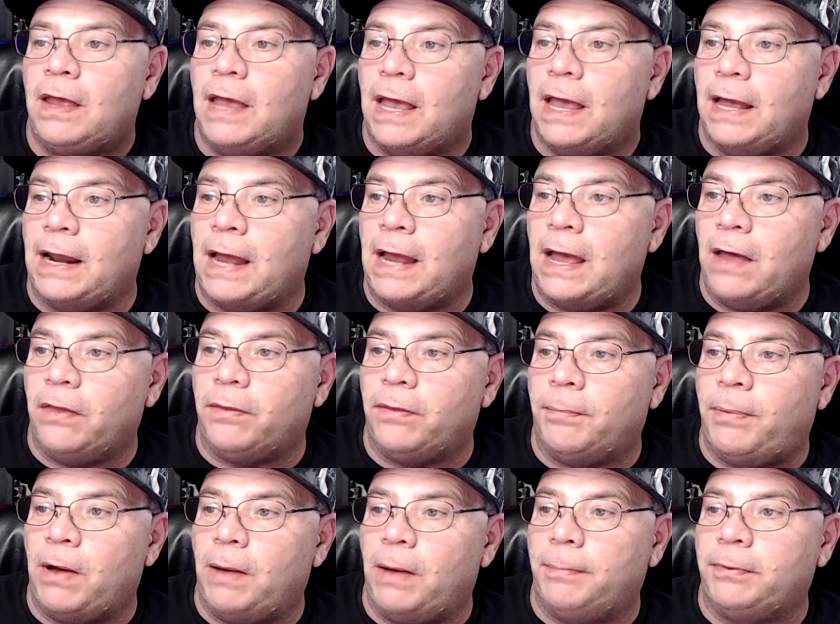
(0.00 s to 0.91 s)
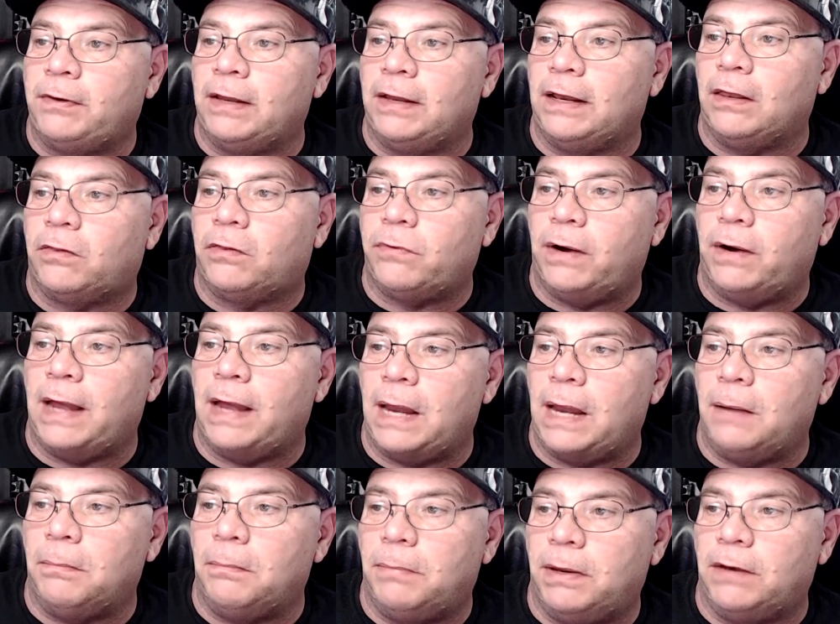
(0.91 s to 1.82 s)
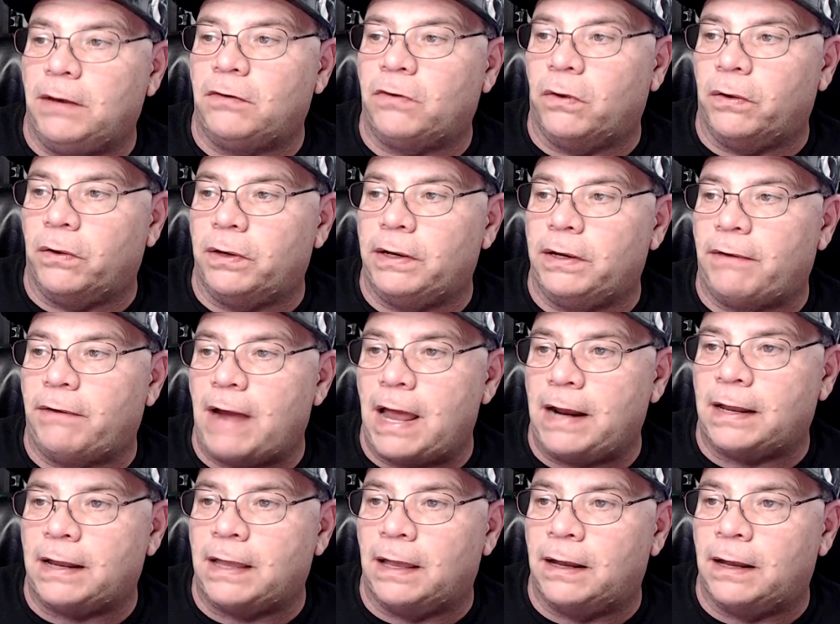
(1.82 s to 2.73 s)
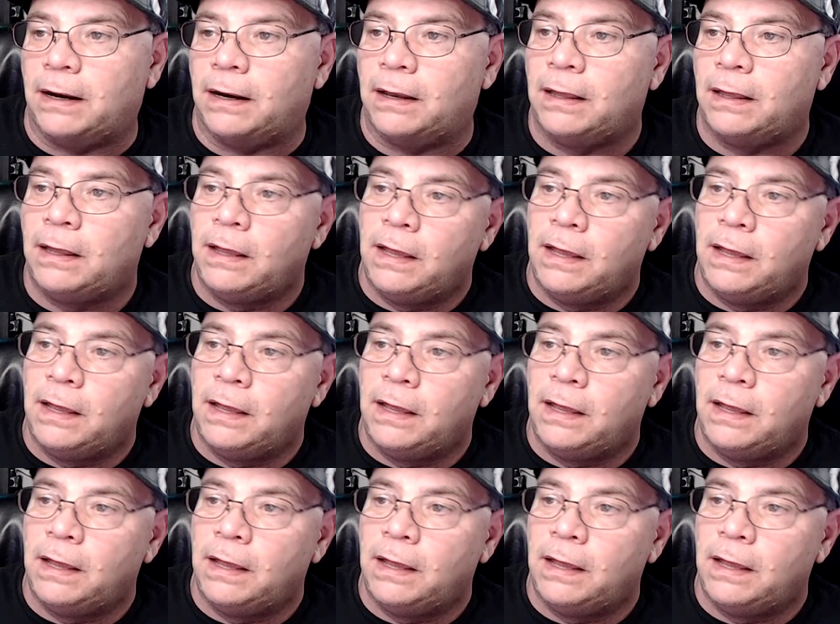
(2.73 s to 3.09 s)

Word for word: and how the Palpatine threat hadn't been totally eradicated.